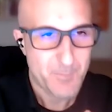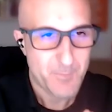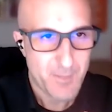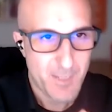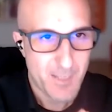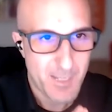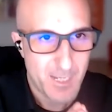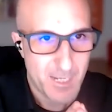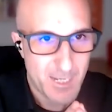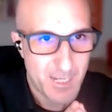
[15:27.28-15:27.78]

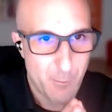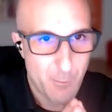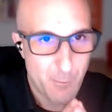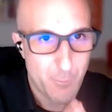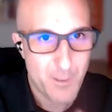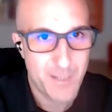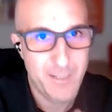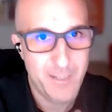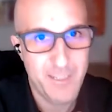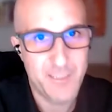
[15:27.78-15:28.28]
How
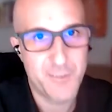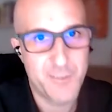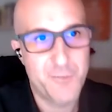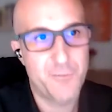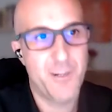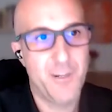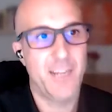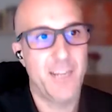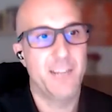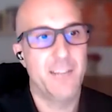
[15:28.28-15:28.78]
can I
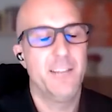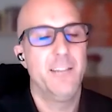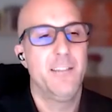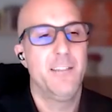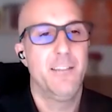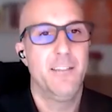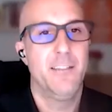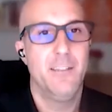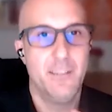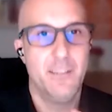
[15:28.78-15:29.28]
track
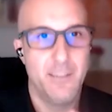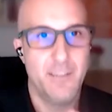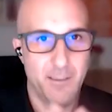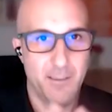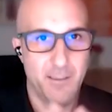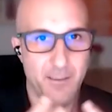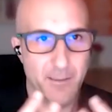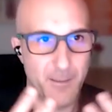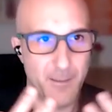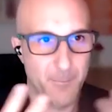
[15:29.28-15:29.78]

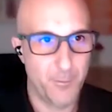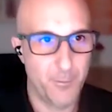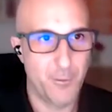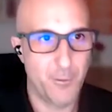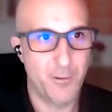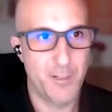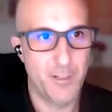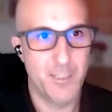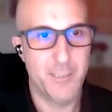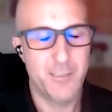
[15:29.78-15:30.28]
the
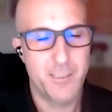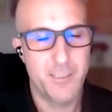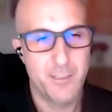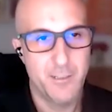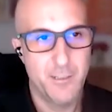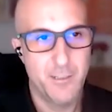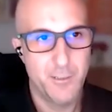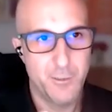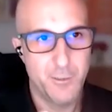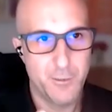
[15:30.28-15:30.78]
progress
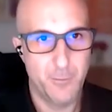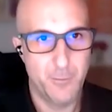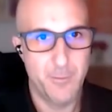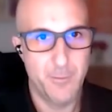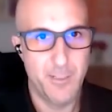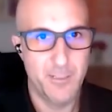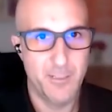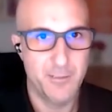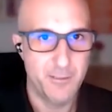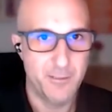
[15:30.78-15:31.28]

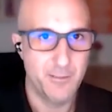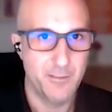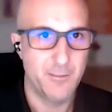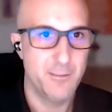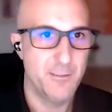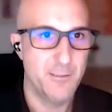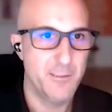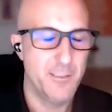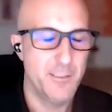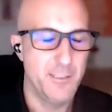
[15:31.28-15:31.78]
solving
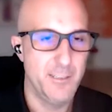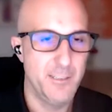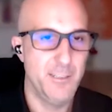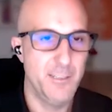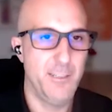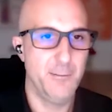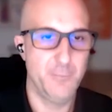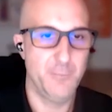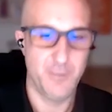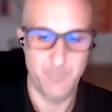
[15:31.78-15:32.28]
uncertainty in
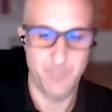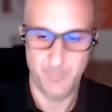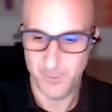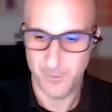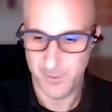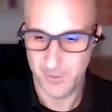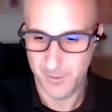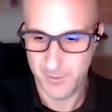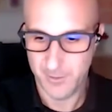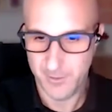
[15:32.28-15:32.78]
IoT
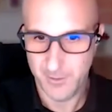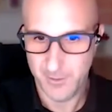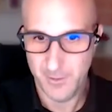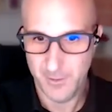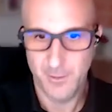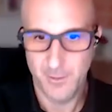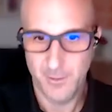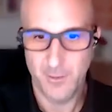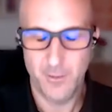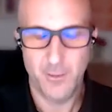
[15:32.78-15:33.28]
projects?
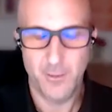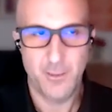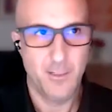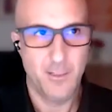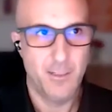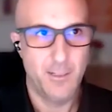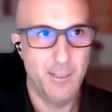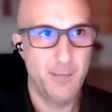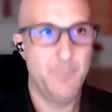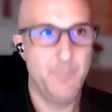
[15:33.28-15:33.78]

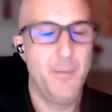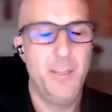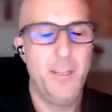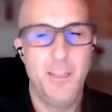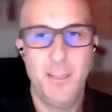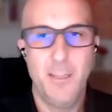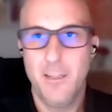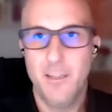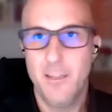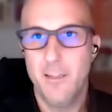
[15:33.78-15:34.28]
Let
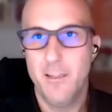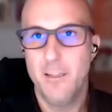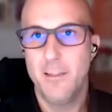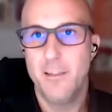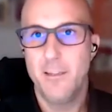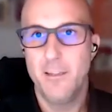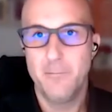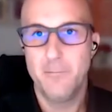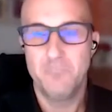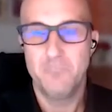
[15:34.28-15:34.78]
me
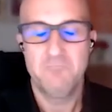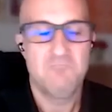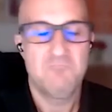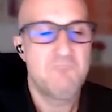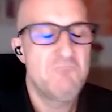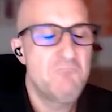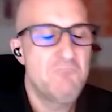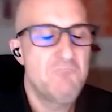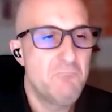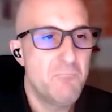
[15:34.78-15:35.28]

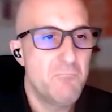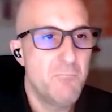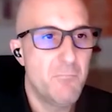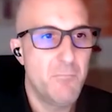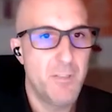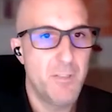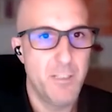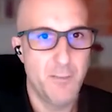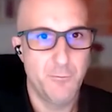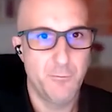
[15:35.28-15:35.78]

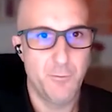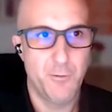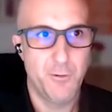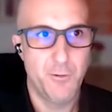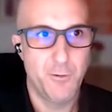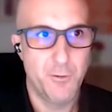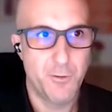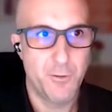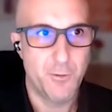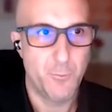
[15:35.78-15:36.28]

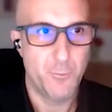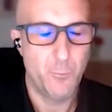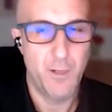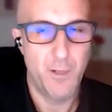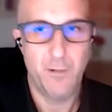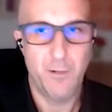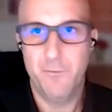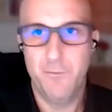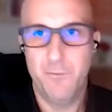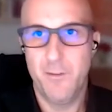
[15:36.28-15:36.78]
introduce
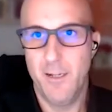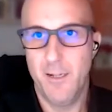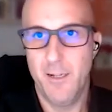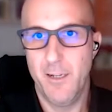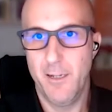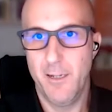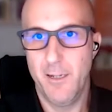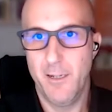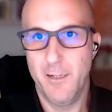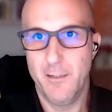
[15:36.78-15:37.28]
one of
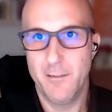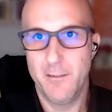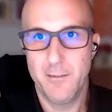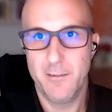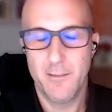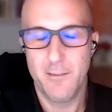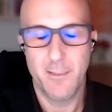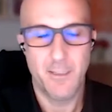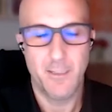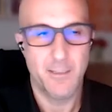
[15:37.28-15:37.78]

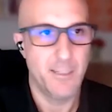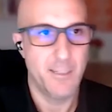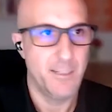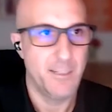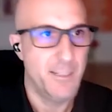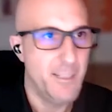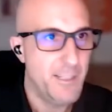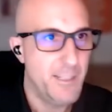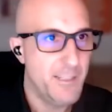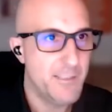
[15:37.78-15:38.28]
the
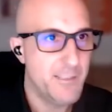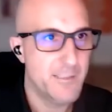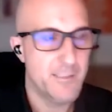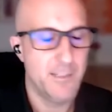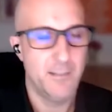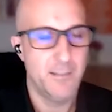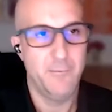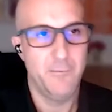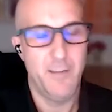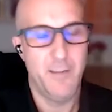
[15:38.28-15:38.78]
techniques
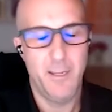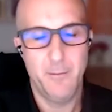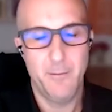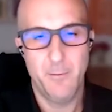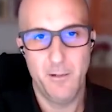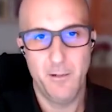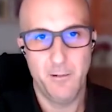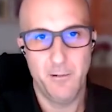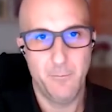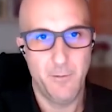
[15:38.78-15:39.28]

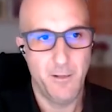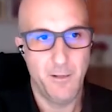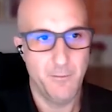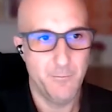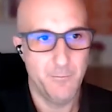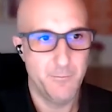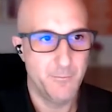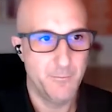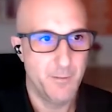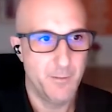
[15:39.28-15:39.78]
available
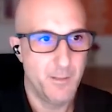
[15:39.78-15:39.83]
around